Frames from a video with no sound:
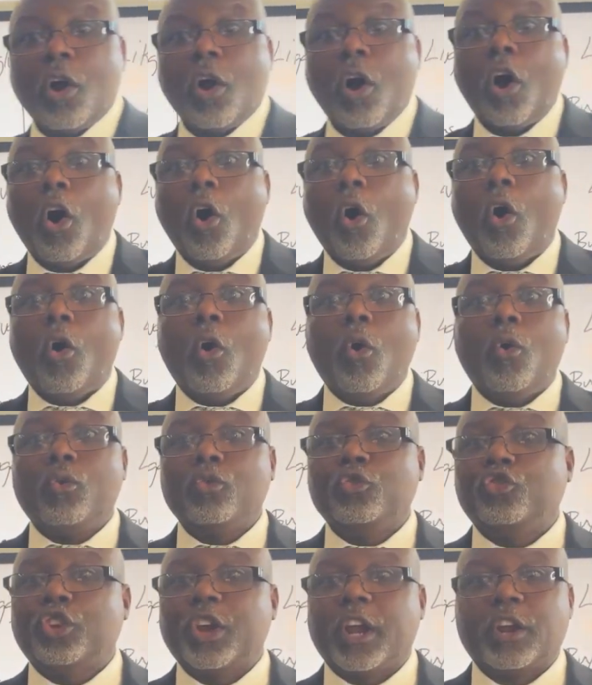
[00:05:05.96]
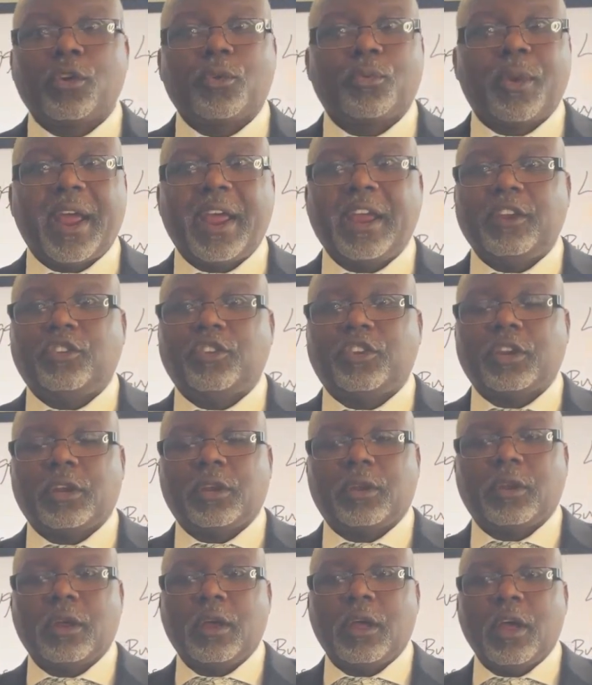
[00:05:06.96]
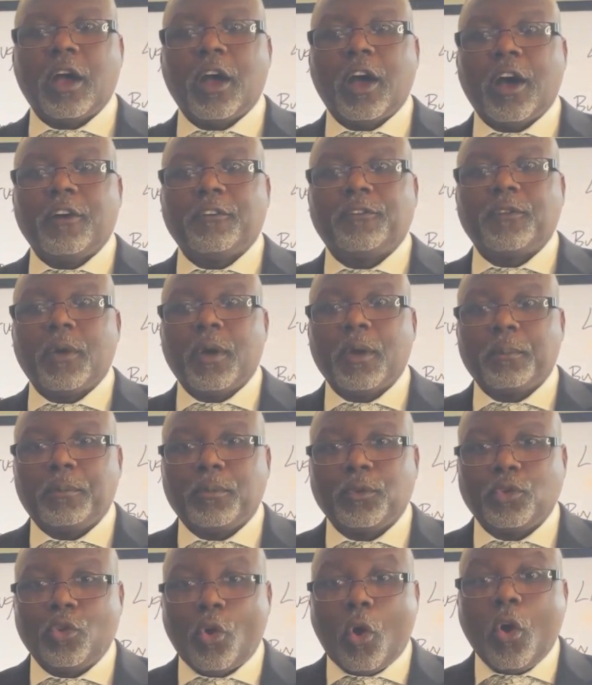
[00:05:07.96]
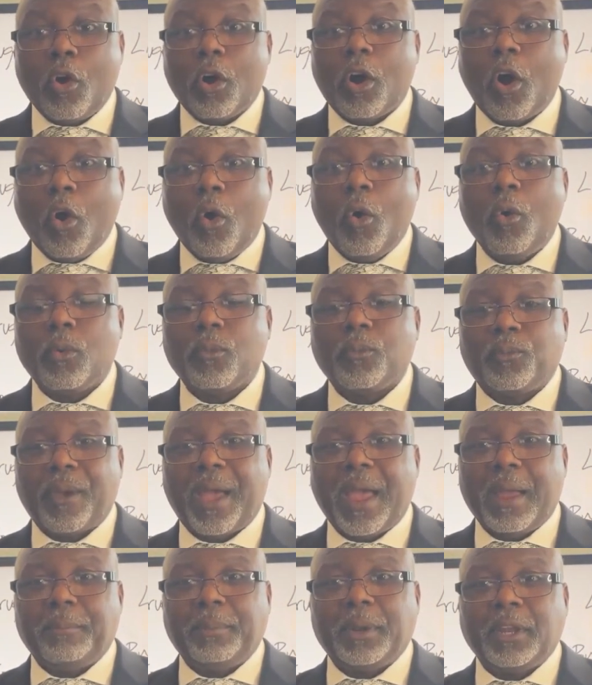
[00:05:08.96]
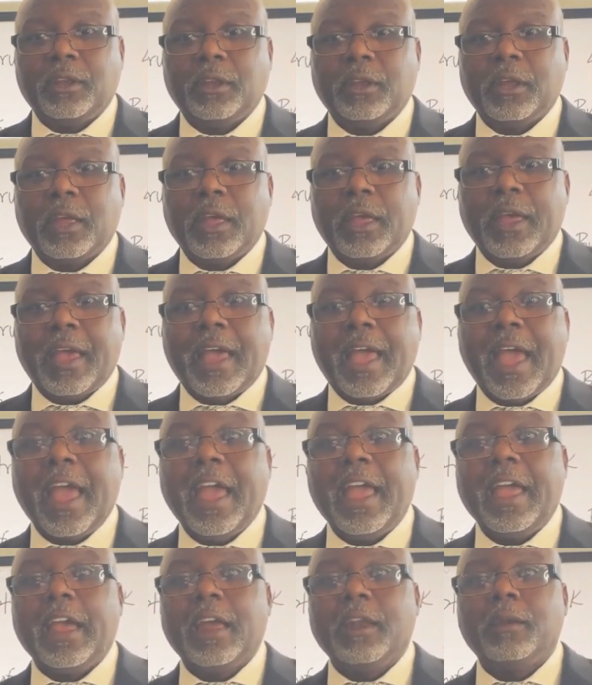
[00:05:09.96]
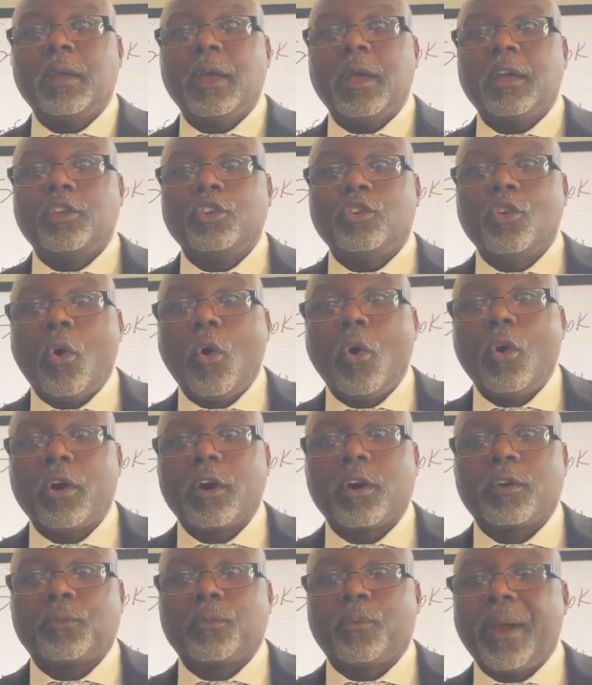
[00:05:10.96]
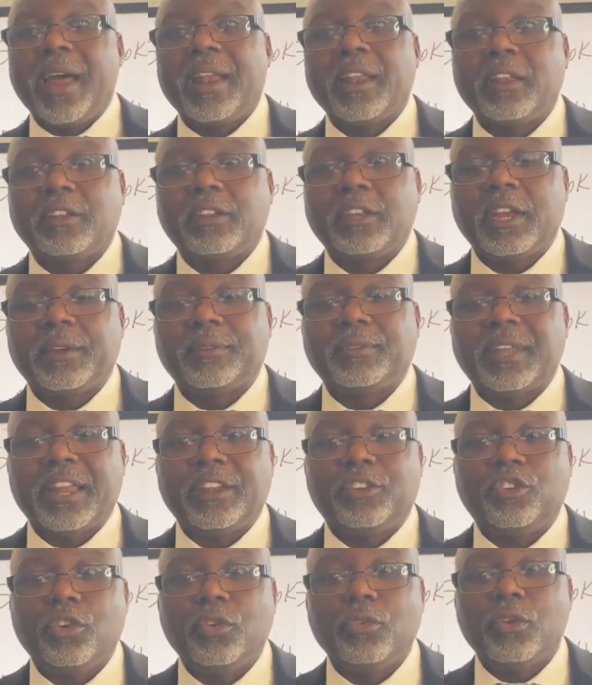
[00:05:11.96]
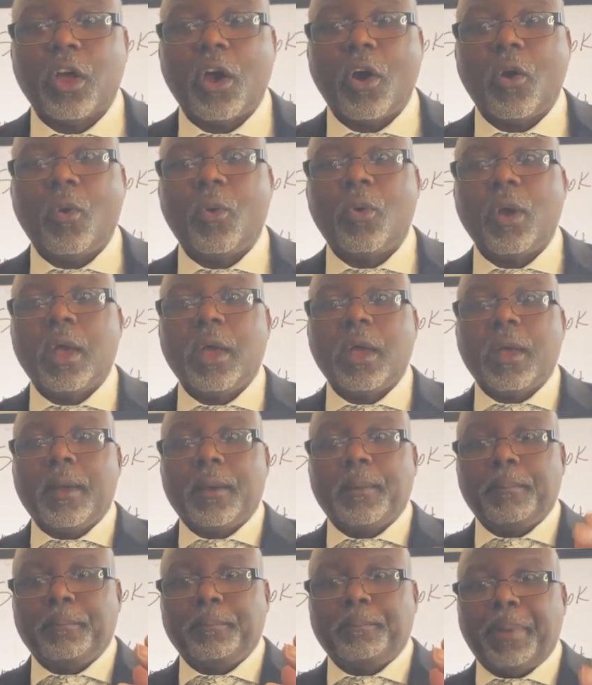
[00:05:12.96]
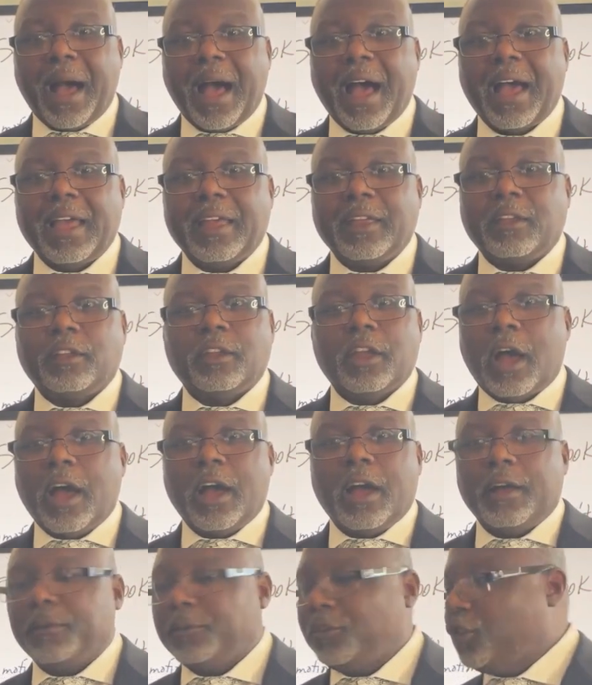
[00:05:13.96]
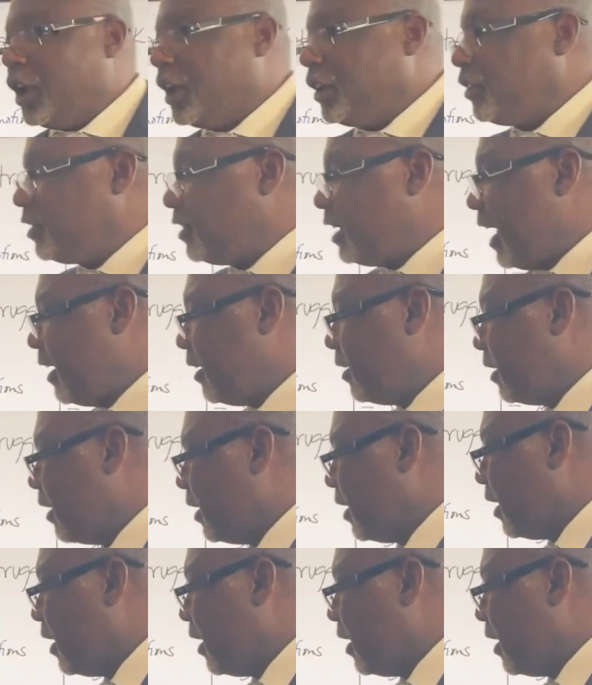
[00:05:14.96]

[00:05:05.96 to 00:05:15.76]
a whole generation of your own family and your relatives that you know, by just setting an